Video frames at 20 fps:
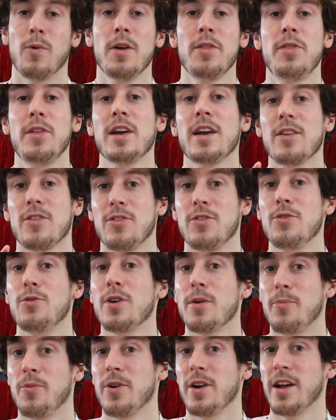one thing I do
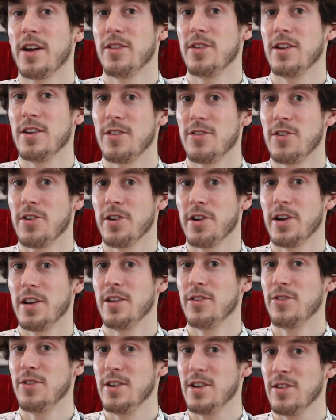want to point out in the interior
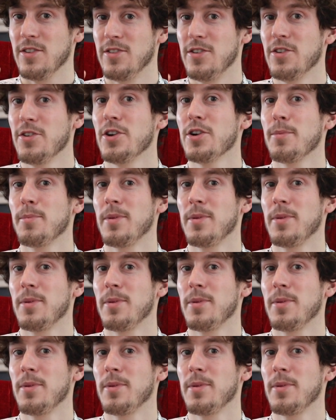is the interior